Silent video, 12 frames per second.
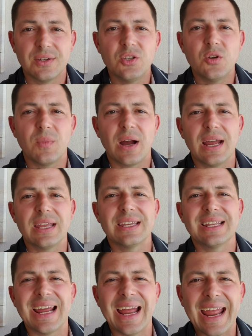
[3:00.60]
You might
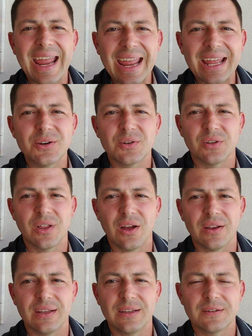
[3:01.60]
get a handle
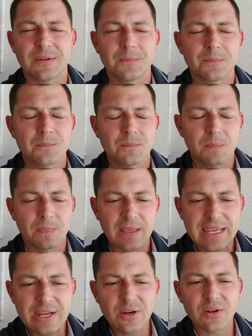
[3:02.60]
on it
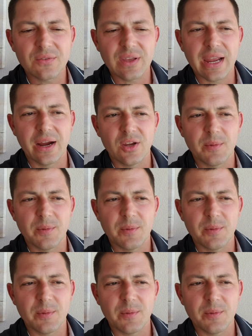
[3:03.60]
here and there.